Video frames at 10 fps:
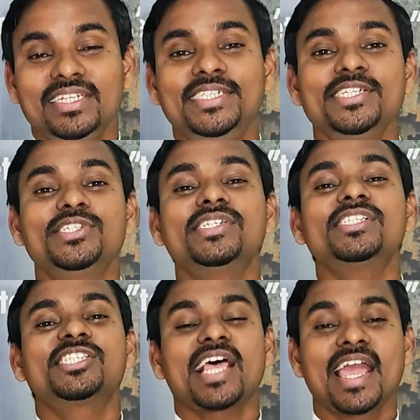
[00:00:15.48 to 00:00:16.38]
the
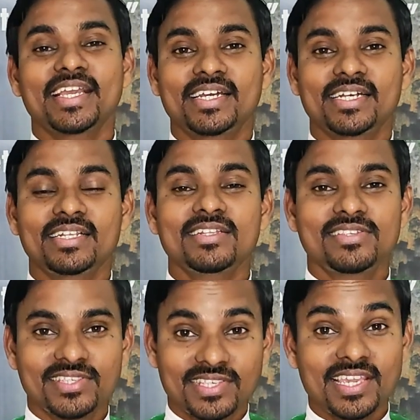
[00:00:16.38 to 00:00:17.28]
liturgical cycle
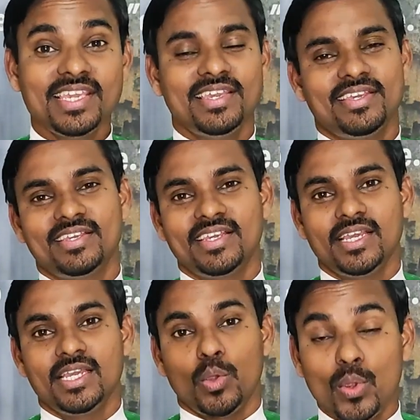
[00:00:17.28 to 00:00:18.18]
C.
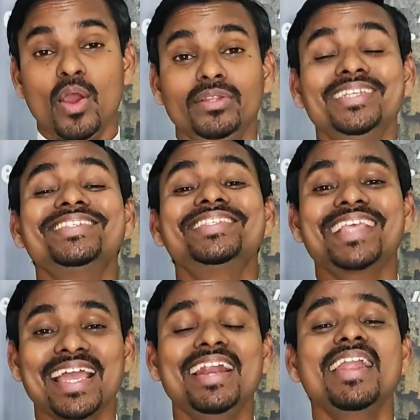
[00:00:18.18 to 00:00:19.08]
We are on the
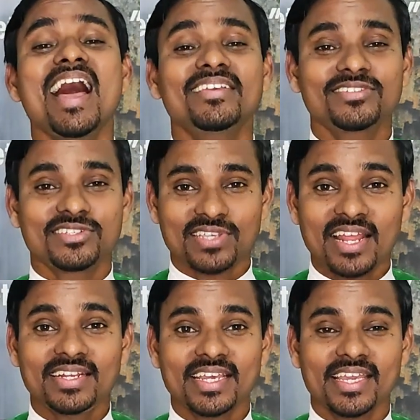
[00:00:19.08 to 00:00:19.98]
second last
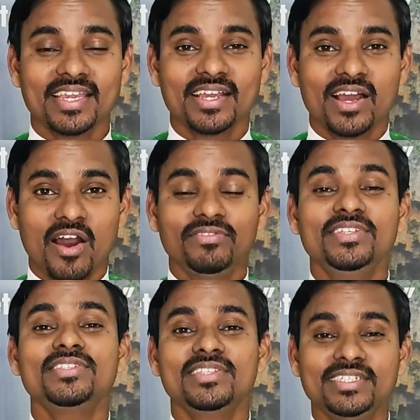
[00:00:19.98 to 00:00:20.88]
Sunday of
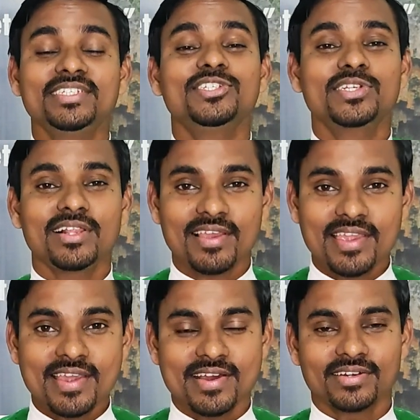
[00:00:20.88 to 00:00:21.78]
this liturgical
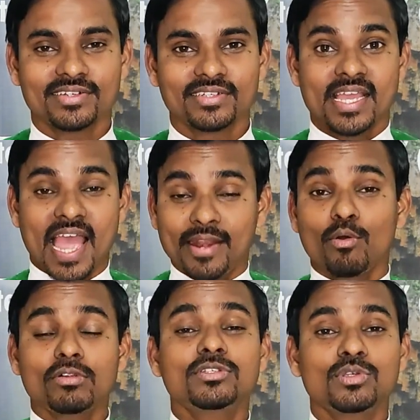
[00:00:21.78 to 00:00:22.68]
year. And
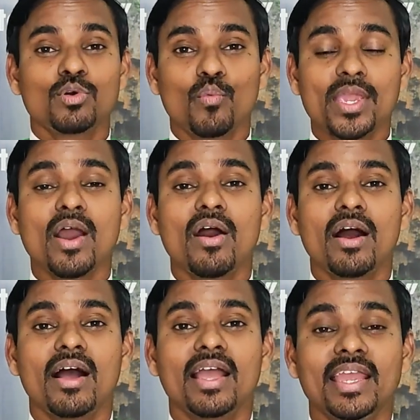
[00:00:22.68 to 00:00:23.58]
also, we
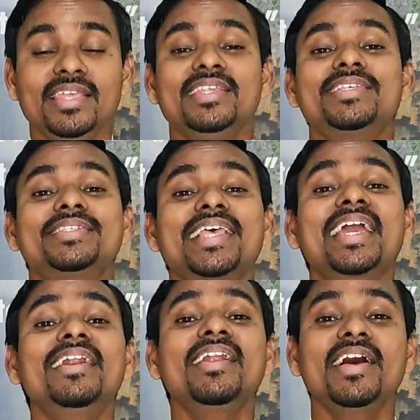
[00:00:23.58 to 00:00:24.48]
are in the
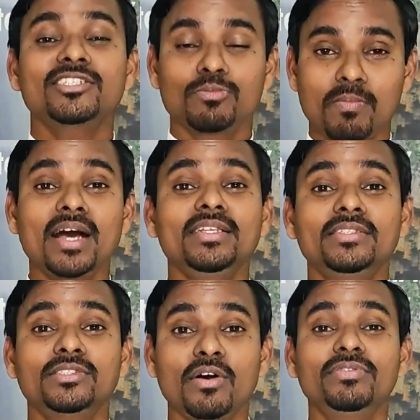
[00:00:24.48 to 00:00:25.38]
second last
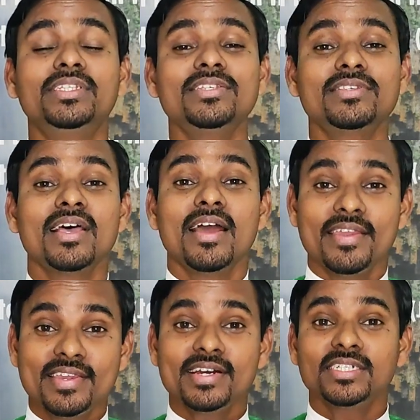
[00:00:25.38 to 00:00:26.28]
month of this
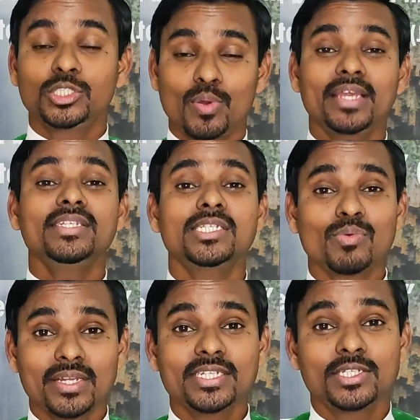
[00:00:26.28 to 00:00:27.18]
year
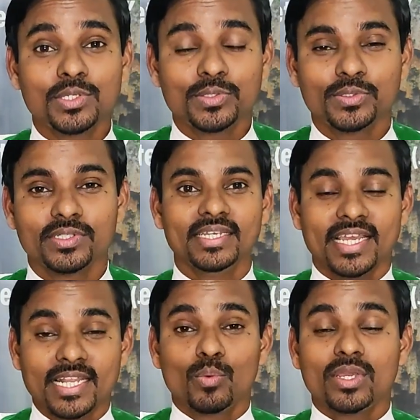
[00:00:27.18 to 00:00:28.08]
2022,
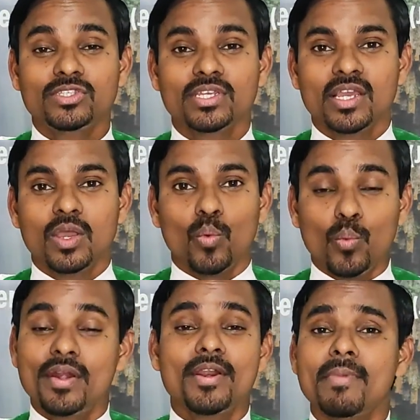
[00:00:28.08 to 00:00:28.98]
in which
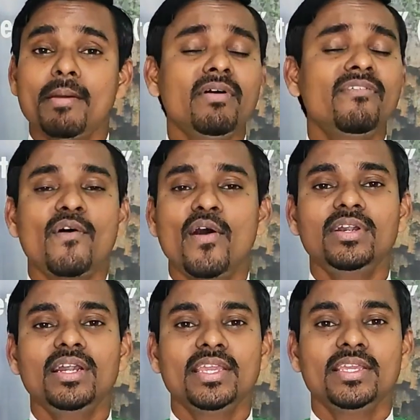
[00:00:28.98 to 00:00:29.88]
we remember
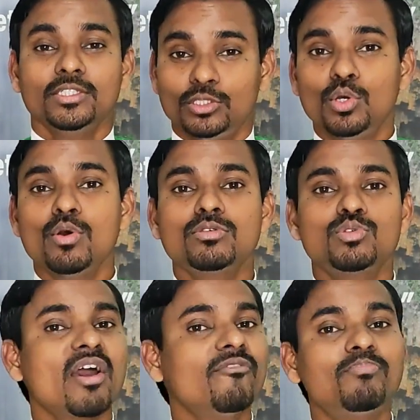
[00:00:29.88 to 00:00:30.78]
fondly those
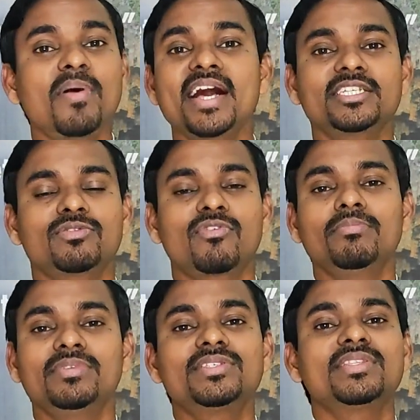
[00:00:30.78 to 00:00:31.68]
who have passed
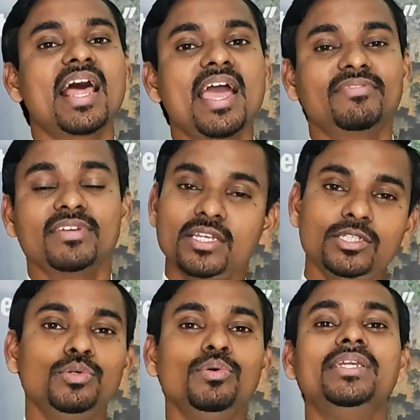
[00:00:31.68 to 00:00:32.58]
from this life
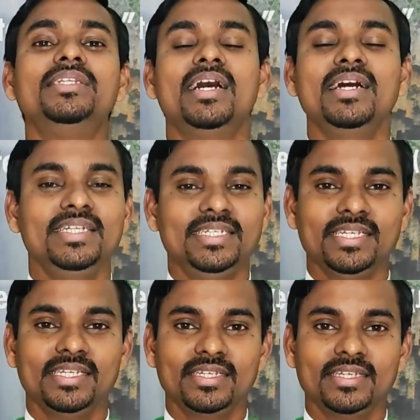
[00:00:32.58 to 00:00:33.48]
to
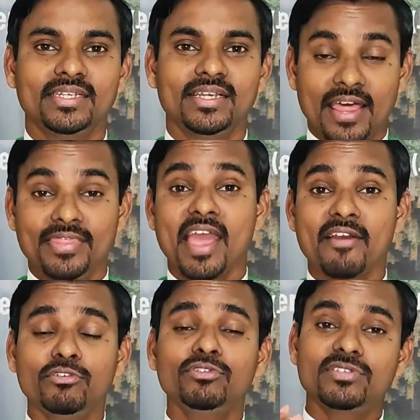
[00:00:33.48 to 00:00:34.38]
eternity. And
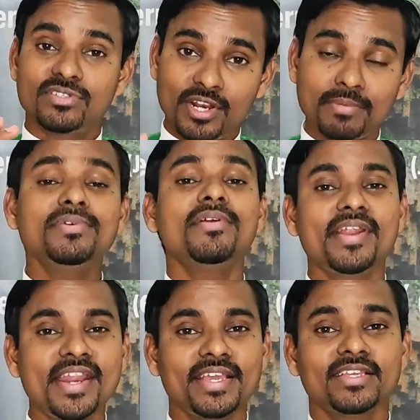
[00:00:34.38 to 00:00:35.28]
therefore, the scripture
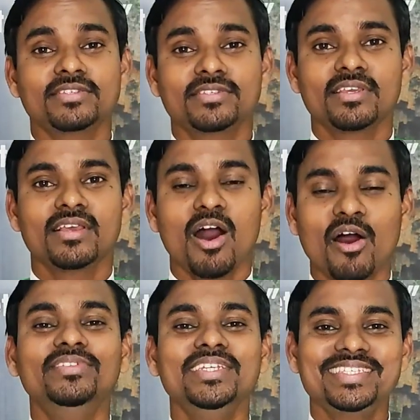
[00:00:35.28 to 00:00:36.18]
readings
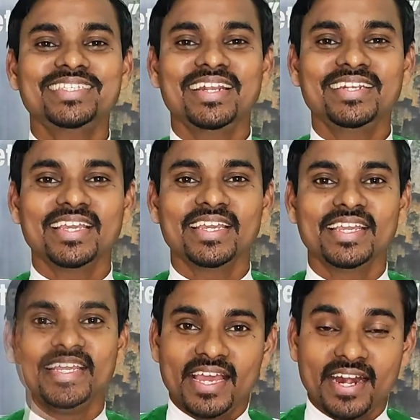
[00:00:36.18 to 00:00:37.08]
of this Sunday
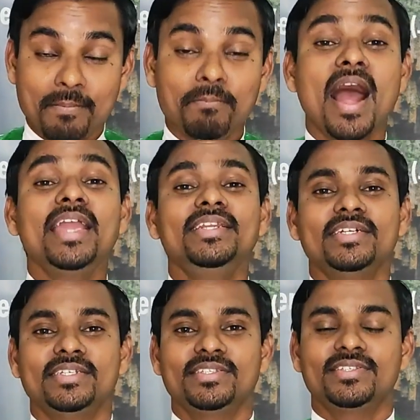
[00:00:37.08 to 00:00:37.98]
remind
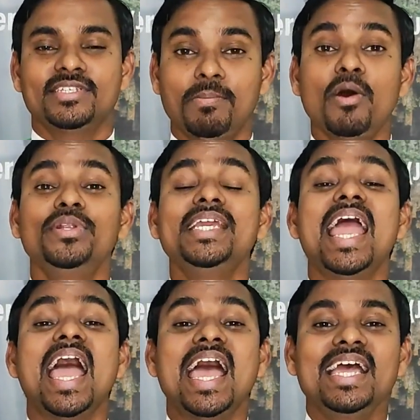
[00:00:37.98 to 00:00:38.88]
us about
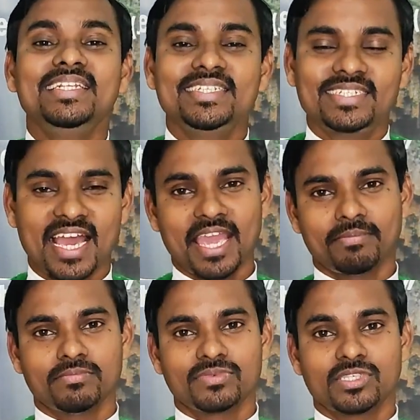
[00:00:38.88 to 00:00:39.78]
the end
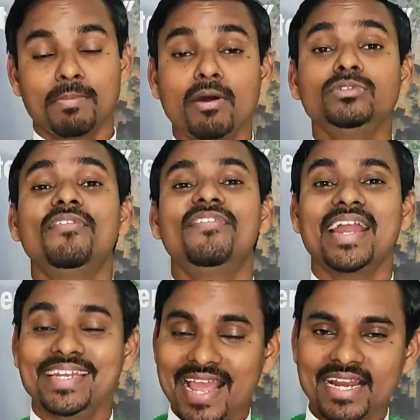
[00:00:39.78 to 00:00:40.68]
times, about the
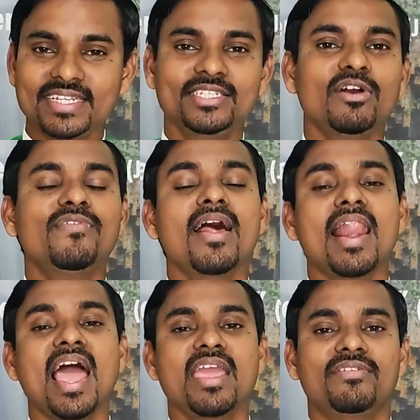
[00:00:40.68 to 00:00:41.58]
finality of our
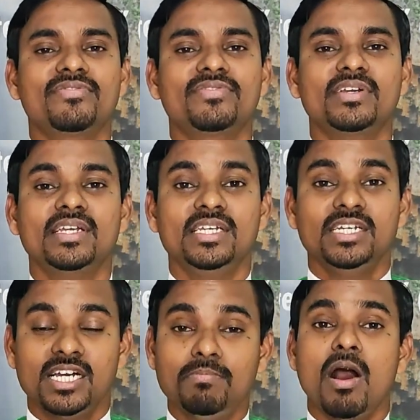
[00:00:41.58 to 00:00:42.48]
life
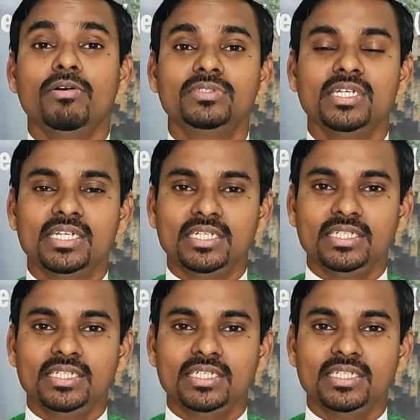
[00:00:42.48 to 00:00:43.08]
about